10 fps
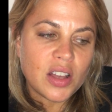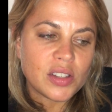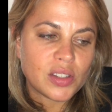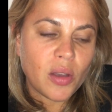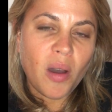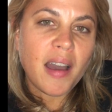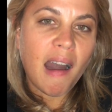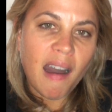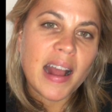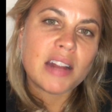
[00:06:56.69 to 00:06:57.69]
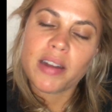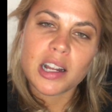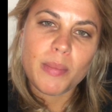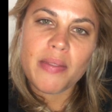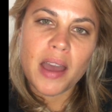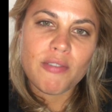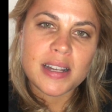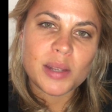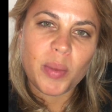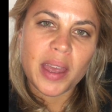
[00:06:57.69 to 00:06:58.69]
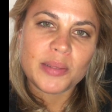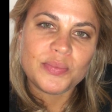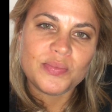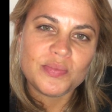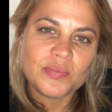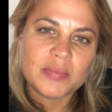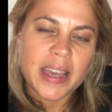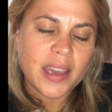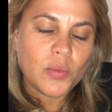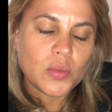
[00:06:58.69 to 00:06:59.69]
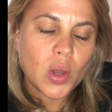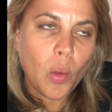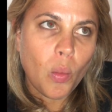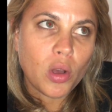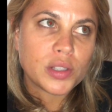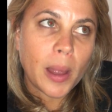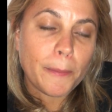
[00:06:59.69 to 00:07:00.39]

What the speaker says: So I highly recommend that recipe. It was